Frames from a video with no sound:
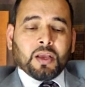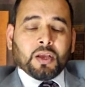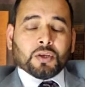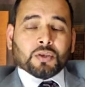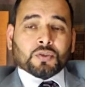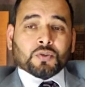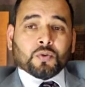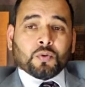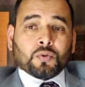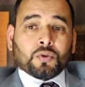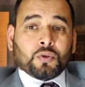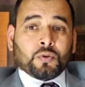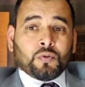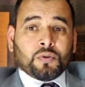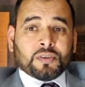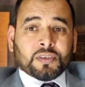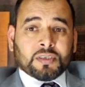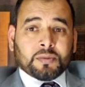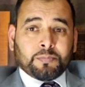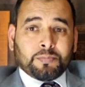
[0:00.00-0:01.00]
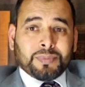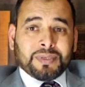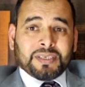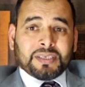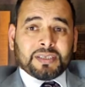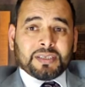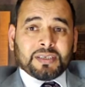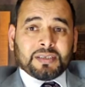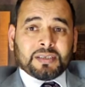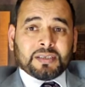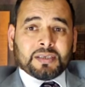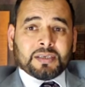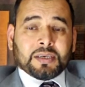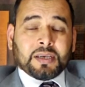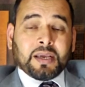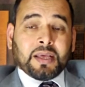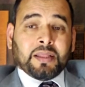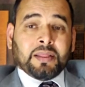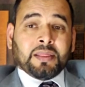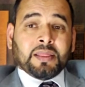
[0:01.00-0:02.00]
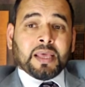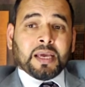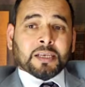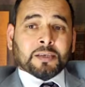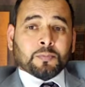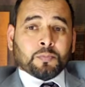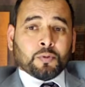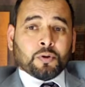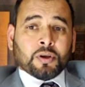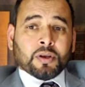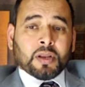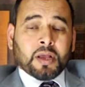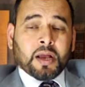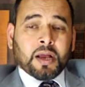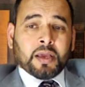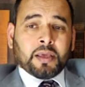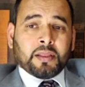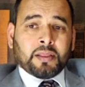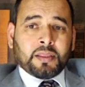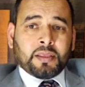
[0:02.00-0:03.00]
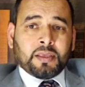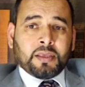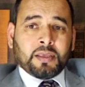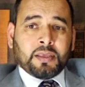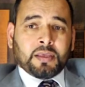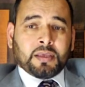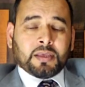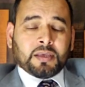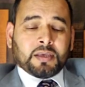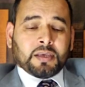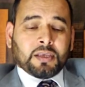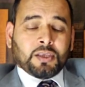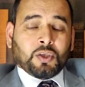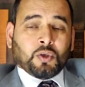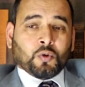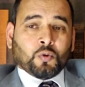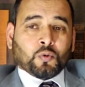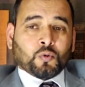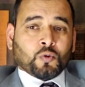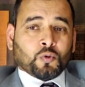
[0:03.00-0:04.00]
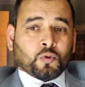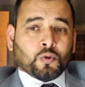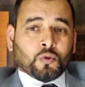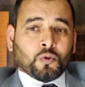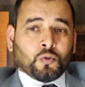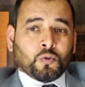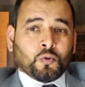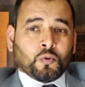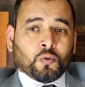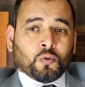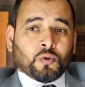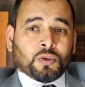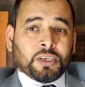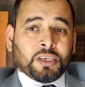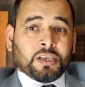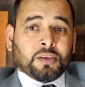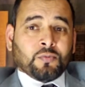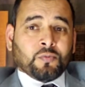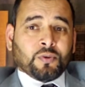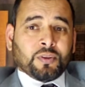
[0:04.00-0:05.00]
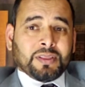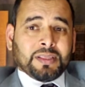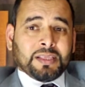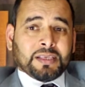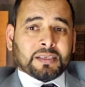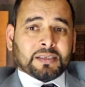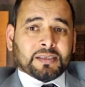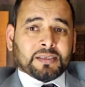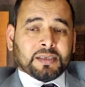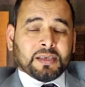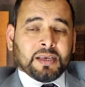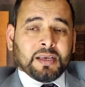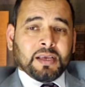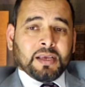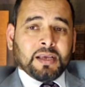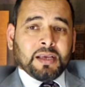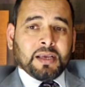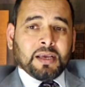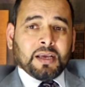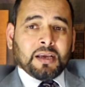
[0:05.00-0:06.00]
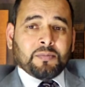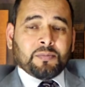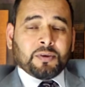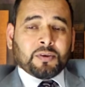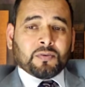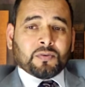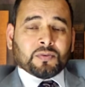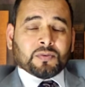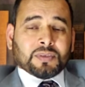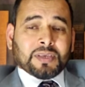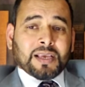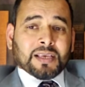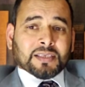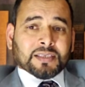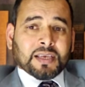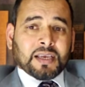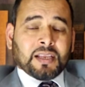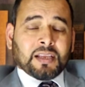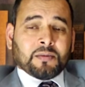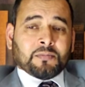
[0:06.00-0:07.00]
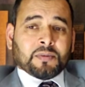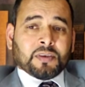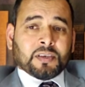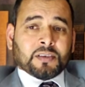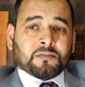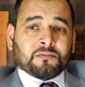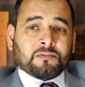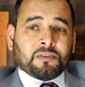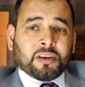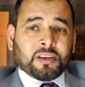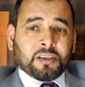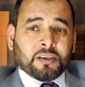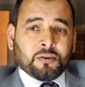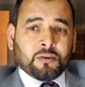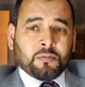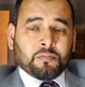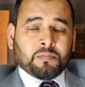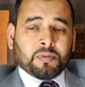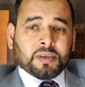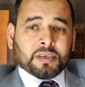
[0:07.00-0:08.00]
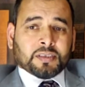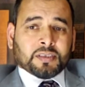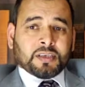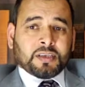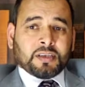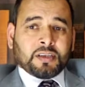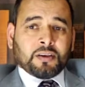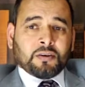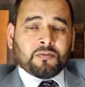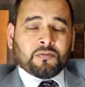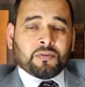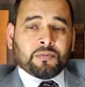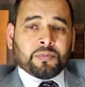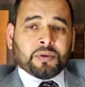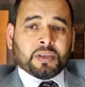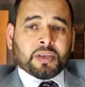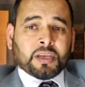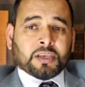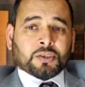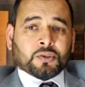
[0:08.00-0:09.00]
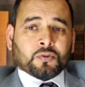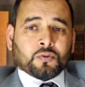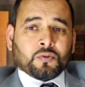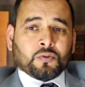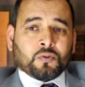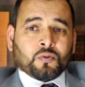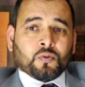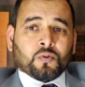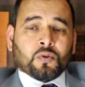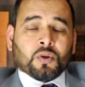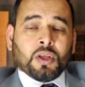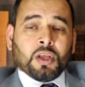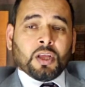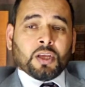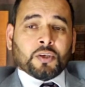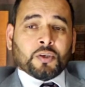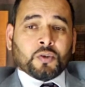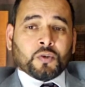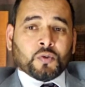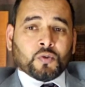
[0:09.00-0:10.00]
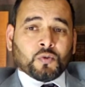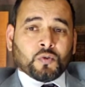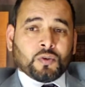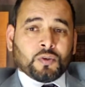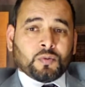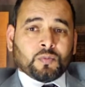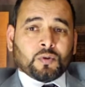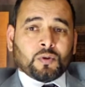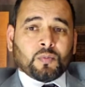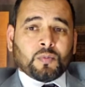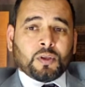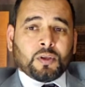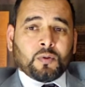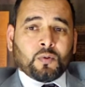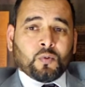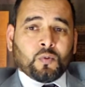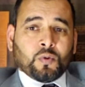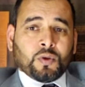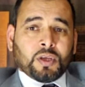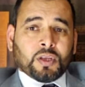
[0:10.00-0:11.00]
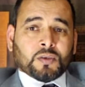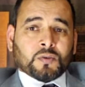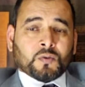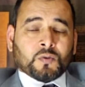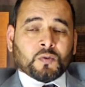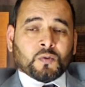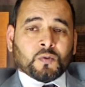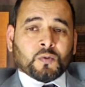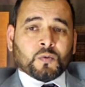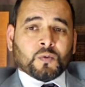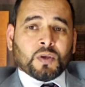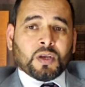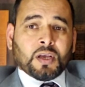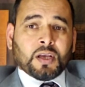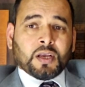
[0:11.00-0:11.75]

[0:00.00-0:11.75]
So you will submit it, and that point, I think you shouldn't deal with this because asylum is very complex area of immigration law. You should involve a lawyer to